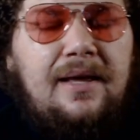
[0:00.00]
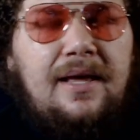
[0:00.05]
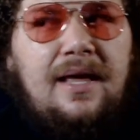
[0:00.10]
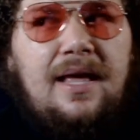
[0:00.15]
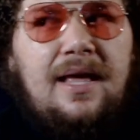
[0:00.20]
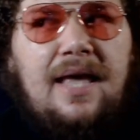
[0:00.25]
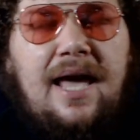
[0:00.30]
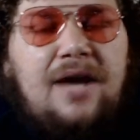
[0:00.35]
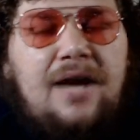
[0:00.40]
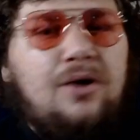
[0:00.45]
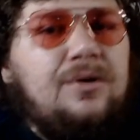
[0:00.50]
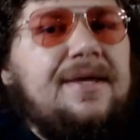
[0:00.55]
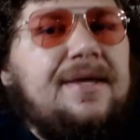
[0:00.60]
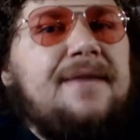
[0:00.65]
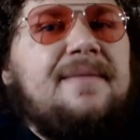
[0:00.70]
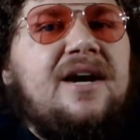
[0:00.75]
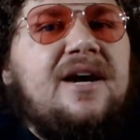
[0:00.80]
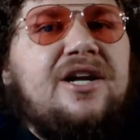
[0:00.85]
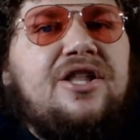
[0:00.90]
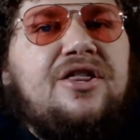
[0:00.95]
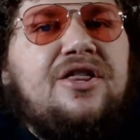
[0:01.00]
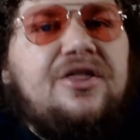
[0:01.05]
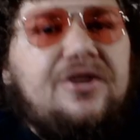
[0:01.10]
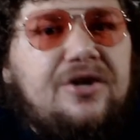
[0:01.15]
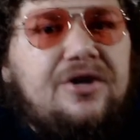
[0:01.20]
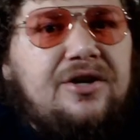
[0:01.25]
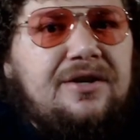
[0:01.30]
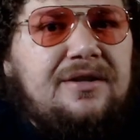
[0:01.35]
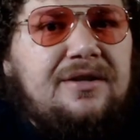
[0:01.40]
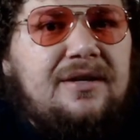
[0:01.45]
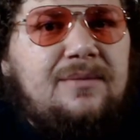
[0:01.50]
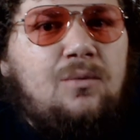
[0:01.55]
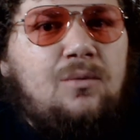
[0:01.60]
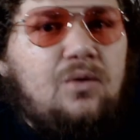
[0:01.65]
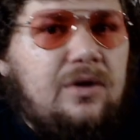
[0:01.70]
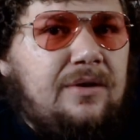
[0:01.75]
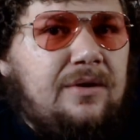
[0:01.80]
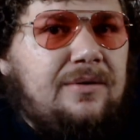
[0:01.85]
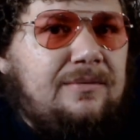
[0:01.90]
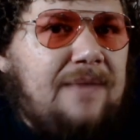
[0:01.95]
and only about a third of them
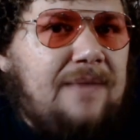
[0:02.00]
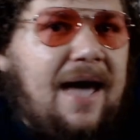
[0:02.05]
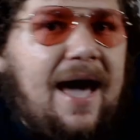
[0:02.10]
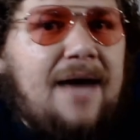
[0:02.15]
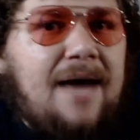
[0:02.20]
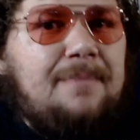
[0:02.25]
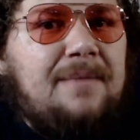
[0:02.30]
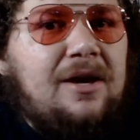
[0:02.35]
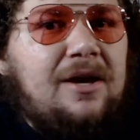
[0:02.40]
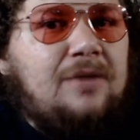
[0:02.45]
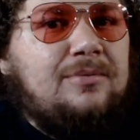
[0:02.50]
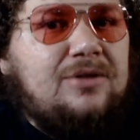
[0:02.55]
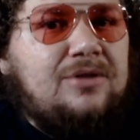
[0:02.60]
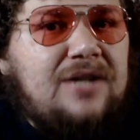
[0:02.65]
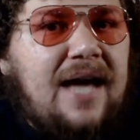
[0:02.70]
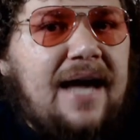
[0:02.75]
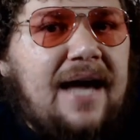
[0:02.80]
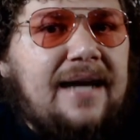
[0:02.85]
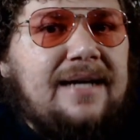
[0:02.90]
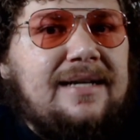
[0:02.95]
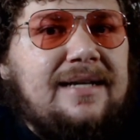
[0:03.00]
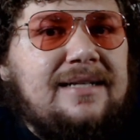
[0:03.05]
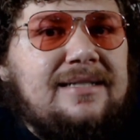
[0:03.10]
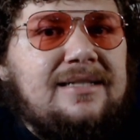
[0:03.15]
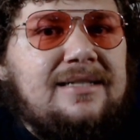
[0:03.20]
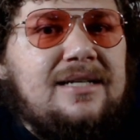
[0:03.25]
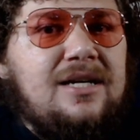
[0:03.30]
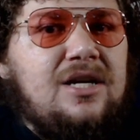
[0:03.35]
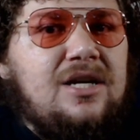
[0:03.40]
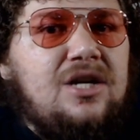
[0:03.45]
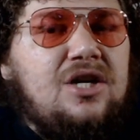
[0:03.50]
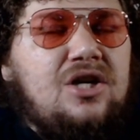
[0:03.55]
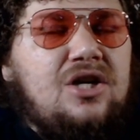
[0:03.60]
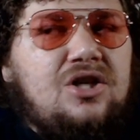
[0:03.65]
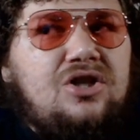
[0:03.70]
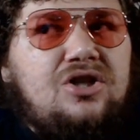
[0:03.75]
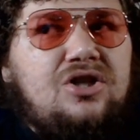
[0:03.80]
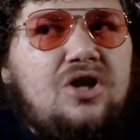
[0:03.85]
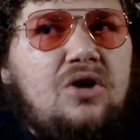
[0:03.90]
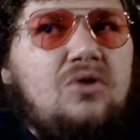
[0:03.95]
had male protagonists.
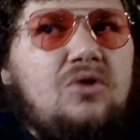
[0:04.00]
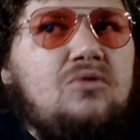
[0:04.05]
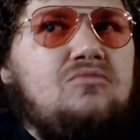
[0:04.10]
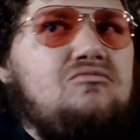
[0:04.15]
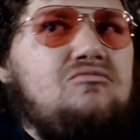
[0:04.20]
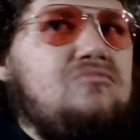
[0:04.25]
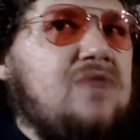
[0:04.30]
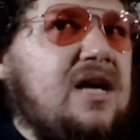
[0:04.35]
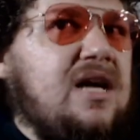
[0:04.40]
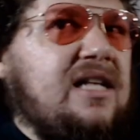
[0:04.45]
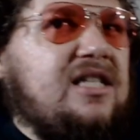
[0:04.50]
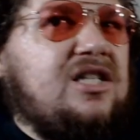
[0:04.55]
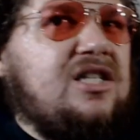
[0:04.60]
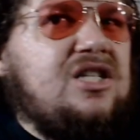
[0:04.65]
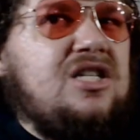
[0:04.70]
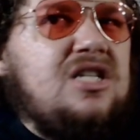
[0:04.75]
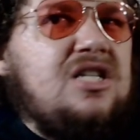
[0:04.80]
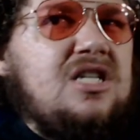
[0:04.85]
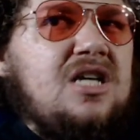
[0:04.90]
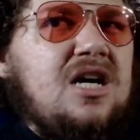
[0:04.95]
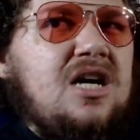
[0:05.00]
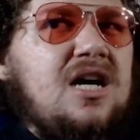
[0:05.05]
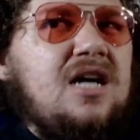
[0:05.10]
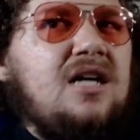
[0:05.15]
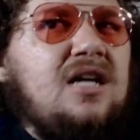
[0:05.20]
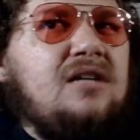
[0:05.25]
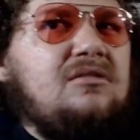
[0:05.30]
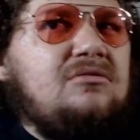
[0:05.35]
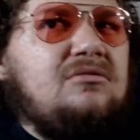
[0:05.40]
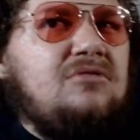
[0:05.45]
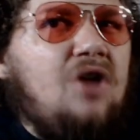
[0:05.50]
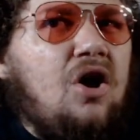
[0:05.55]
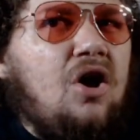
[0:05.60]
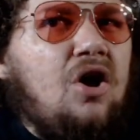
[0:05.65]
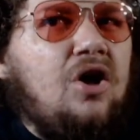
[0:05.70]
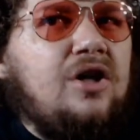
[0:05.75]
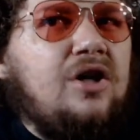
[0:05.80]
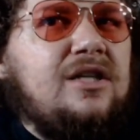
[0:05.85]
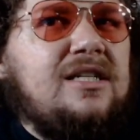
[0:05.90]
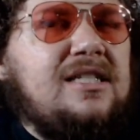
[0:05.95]
So it's not
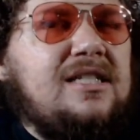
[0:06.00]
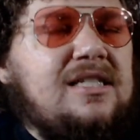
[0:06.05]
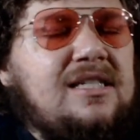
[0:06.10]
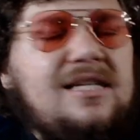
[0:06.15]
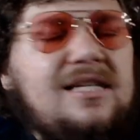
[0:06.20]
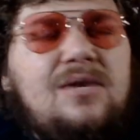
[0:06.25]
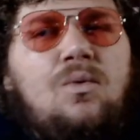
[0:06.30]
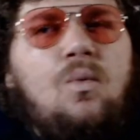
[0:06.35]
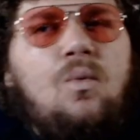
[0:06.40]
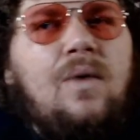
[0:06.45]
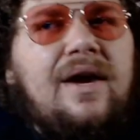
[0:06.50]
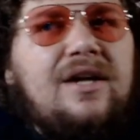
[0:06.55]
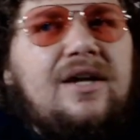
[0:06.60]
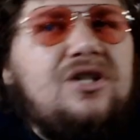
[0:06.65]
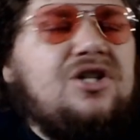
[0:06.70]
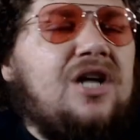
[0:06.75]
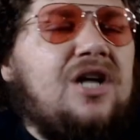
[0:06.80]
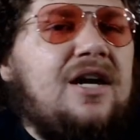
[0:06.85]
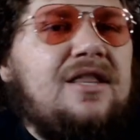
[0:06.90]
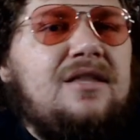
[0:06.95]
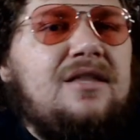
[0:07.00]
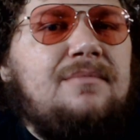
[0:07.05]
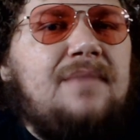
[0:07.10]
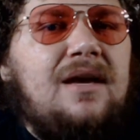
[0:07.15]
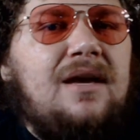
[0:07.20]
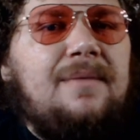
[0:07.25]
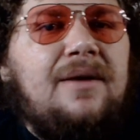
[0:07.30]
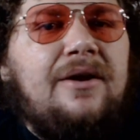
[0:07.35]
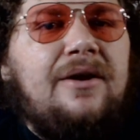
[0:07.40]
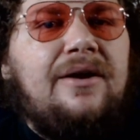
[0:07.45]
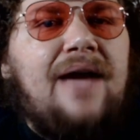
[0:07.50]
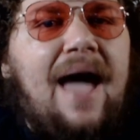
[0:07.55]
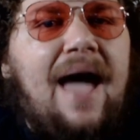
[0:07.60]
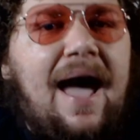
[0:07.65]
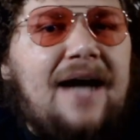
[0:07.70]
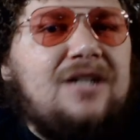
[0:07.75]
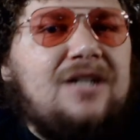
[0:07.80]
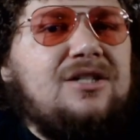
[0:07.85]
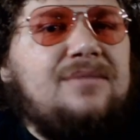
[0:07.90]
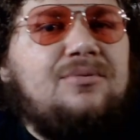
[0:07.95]
hard to see where Jonathon Maberry
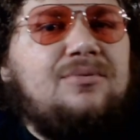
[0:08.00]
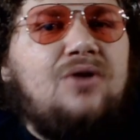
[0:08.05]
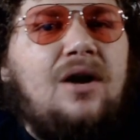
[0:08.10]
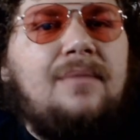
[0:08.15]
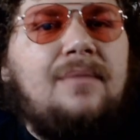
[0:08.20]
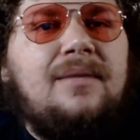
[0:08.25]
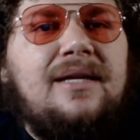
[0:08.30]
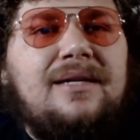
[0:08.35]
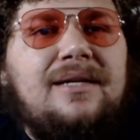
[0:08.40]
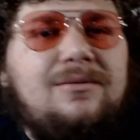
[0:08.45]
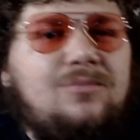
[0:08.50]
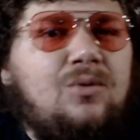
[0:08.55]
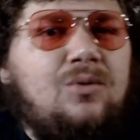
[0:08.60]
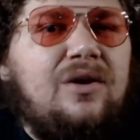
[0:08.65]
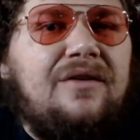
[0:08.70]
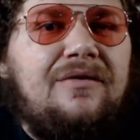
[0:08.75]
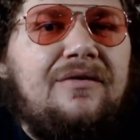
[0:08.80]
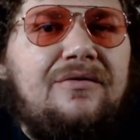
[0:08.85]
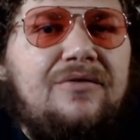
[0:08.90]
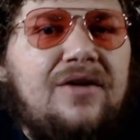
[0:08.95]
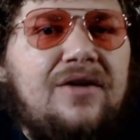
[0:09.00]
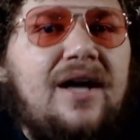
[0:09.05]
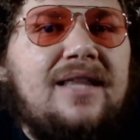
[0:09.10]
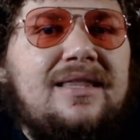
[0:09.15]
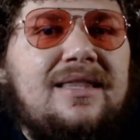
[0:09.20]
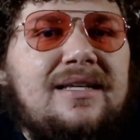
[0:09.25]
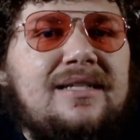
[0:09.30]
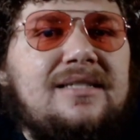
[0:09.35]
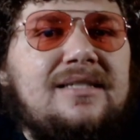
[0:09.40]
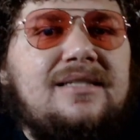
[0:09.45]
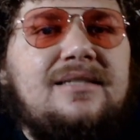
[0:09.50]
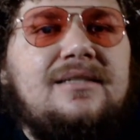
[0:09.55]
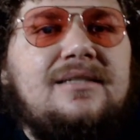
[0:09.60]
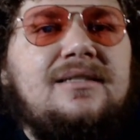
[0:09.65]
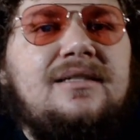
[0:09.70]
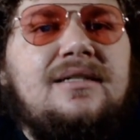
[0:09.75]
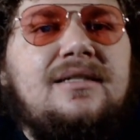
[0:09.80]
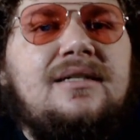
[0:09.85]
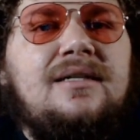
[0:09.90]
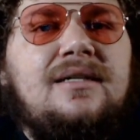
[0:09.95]
actually probably would have thought this.
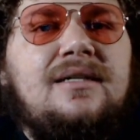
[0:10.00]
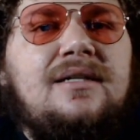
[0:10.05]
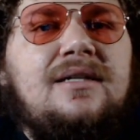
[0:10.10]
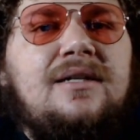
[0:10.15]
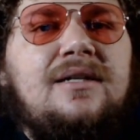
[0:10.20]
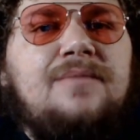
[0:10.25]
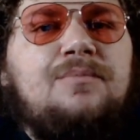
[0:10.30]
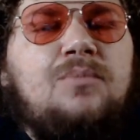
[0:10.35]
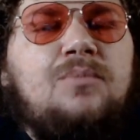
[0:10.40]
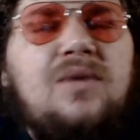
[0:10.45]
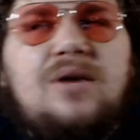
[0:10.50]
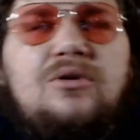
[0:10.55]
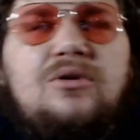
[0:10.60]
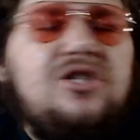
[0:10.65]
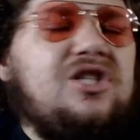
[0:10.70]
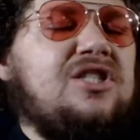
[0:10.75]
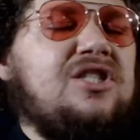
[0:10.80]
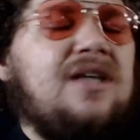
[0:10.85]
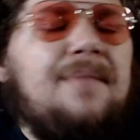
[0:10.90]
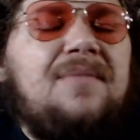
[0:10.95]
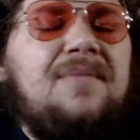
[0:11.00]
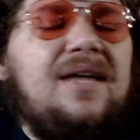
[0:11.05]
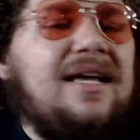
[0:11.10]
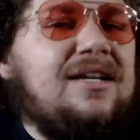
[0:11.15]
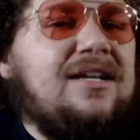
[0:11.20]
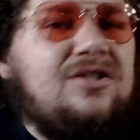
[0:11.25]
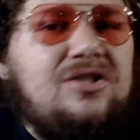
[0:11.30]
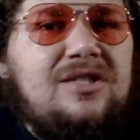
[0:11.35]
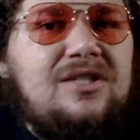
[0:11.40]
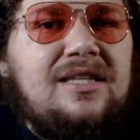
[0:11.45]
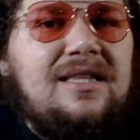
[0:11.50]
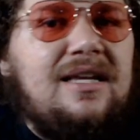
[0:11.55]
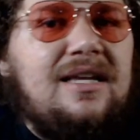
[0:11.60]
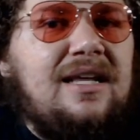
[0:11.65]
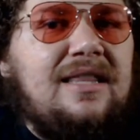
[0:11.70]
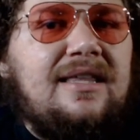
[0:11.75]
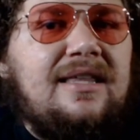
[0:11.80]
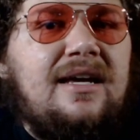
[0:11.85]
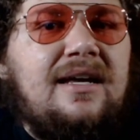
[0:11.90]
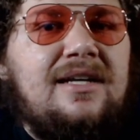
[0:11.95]
It was just something interesting that I
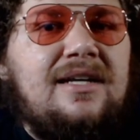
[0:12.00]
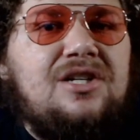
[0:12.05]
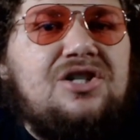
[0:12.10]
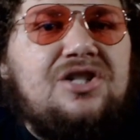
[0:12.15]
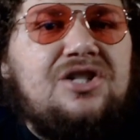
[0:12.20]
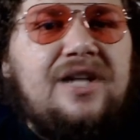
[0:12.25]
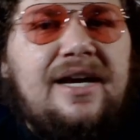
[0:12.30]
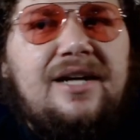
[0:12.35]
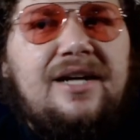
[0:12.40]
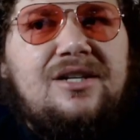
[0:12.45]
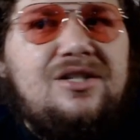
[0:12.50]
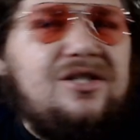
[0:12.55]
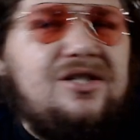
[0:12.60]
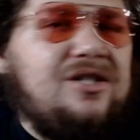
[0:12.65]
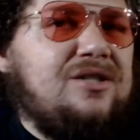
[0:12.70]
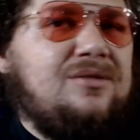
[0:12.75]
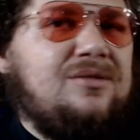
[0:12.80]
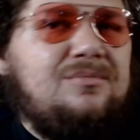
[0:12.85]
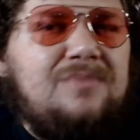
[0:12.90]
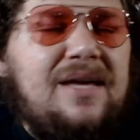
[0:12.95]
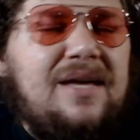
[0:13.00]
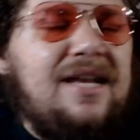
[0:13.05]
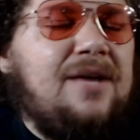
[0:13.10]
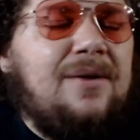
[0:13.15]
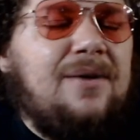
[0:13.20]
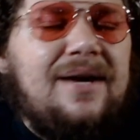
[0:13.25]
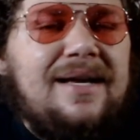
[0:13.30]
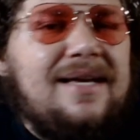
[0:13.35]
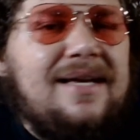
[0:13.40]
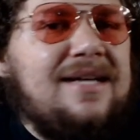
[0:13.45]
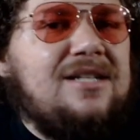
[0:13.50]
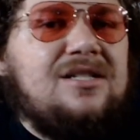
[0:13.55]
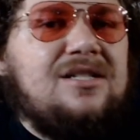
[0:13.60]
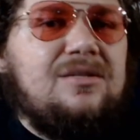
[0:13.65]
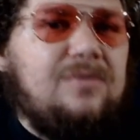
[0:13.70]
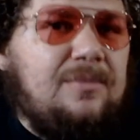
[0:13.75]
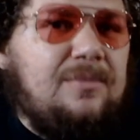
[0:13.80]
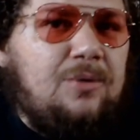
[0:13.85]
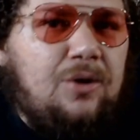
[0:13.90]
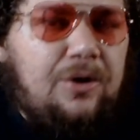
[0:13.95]
thought I'd share, so anyway, here's the
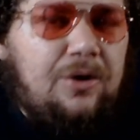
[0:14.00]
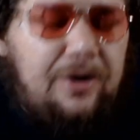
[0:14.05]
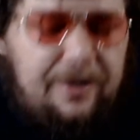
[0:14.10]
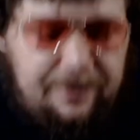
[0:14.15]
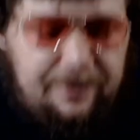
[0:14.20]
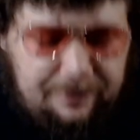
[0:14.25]
report card.